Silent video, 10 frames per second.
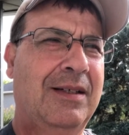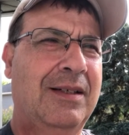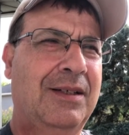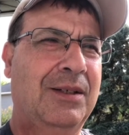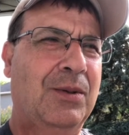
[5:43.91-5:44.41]

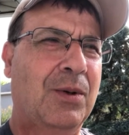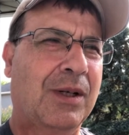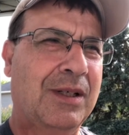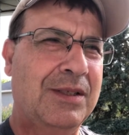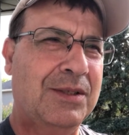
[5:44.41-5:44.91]
in the
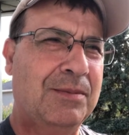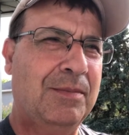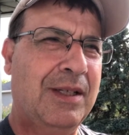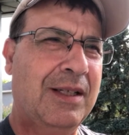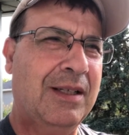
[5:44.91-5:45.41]
organism
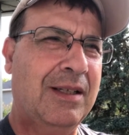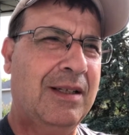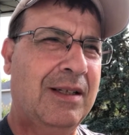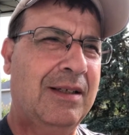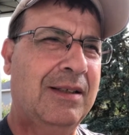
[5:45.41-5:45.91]

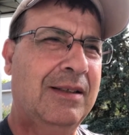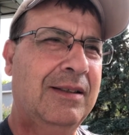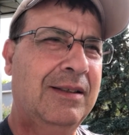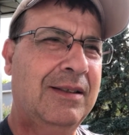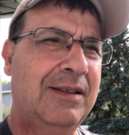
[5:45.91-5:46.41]
that
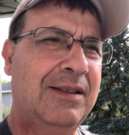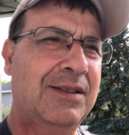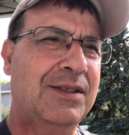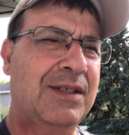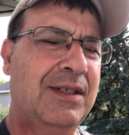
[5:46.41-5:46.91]

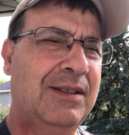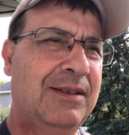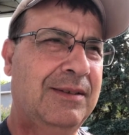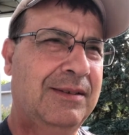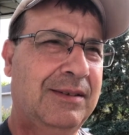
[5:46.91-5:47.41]
is
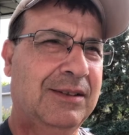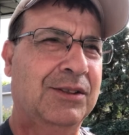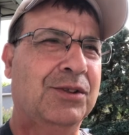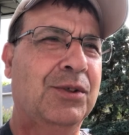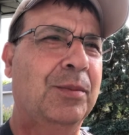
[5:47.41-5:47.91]

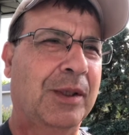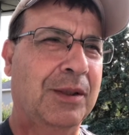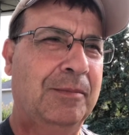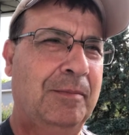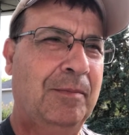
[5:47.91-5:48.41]
consuming
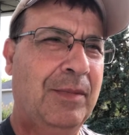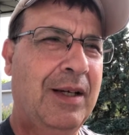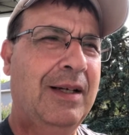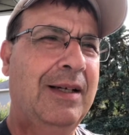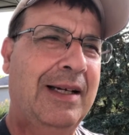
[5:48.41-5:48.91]
them.
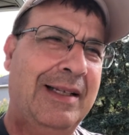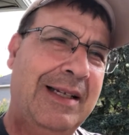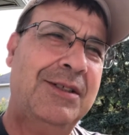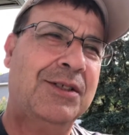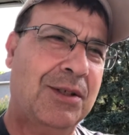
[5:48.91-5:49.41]
And
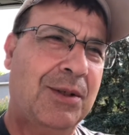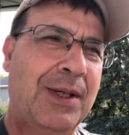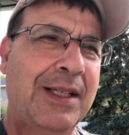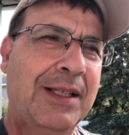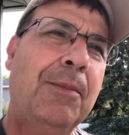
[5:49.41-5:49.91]
then so you
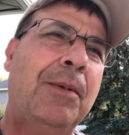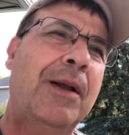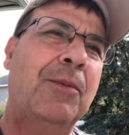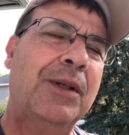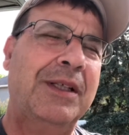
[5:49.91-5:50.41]
end up
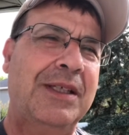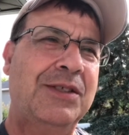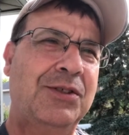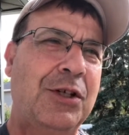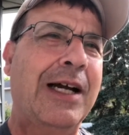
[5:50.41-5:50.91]
then with
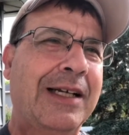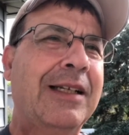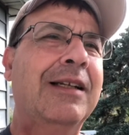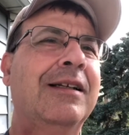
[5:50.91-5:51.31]
these giant,